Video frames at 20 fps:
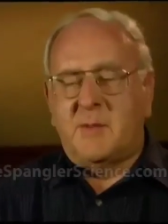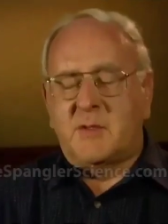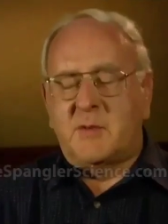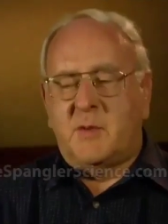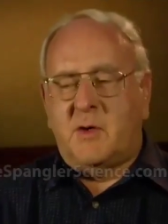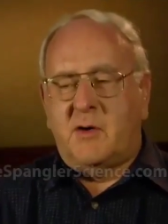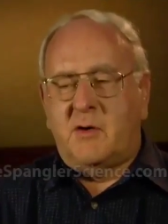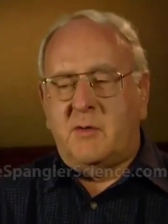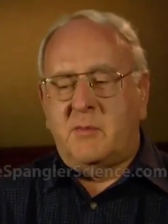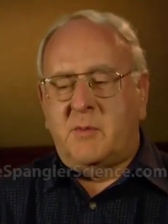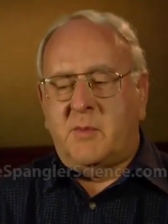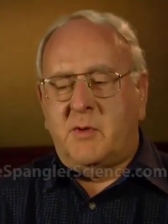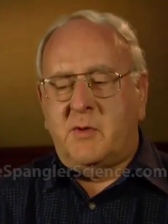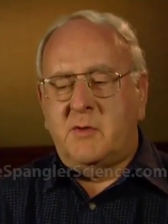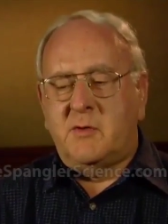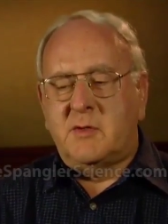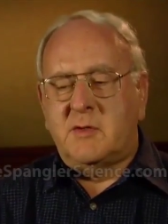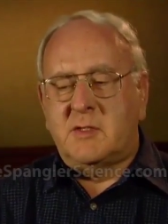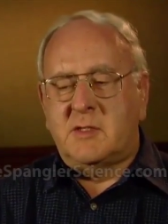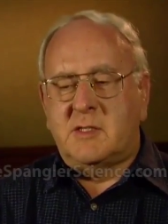is Warren
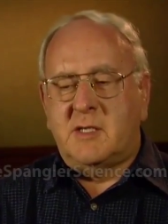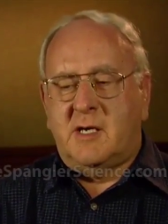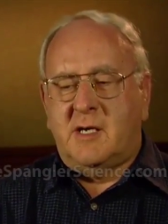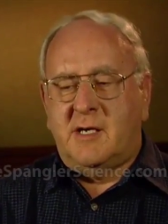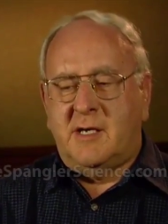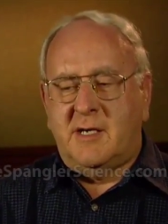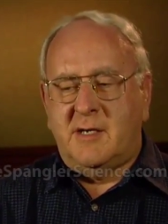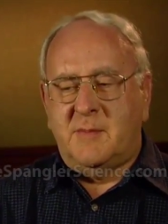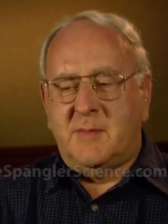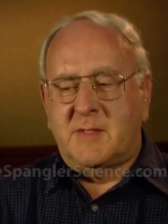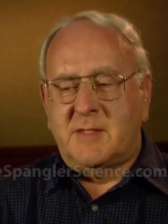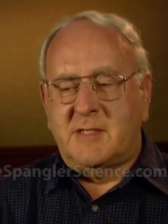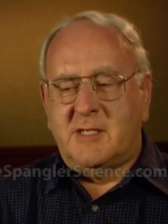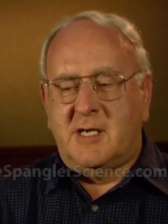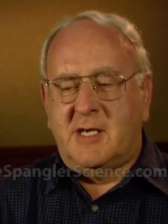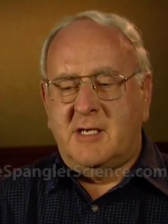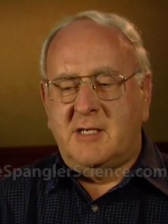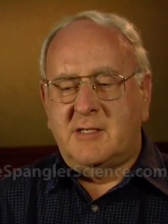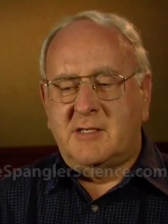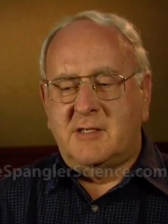Bruce. I am a
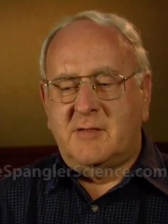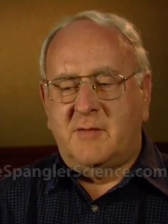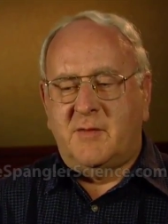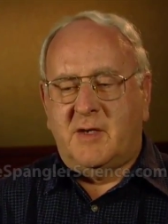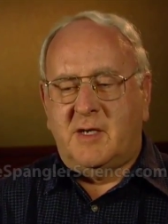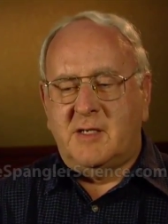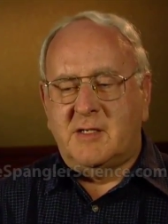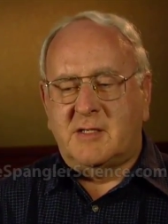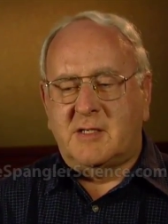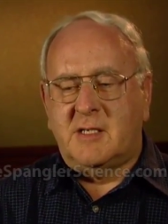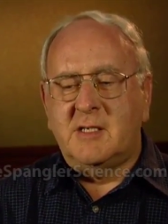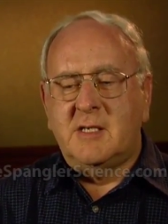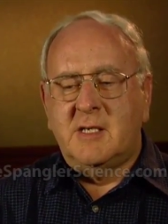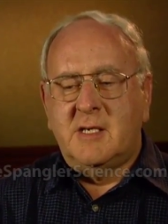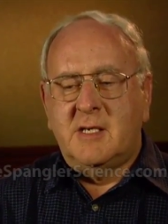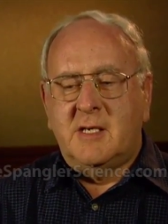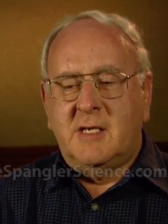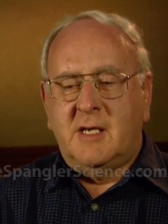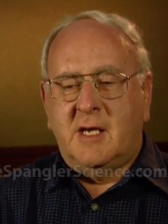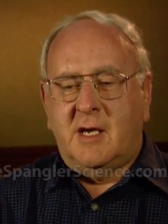science advisor.
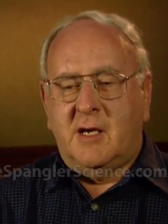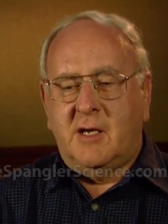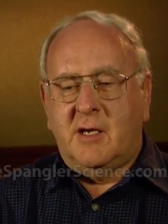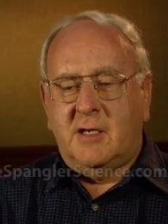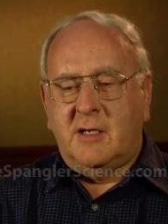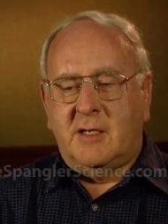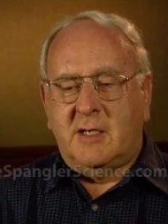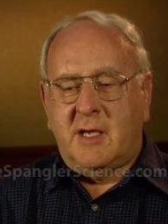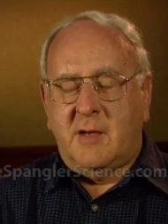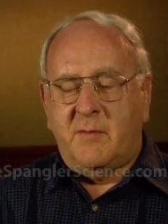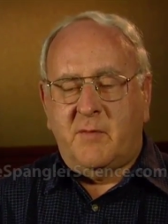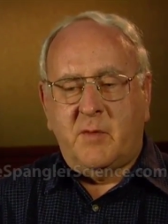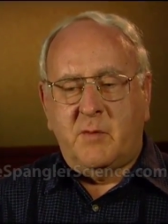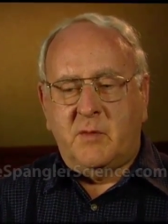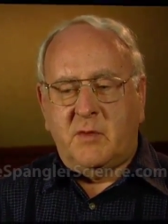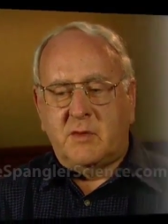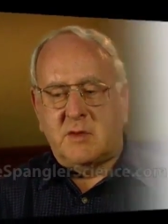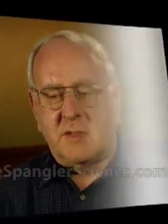I come from New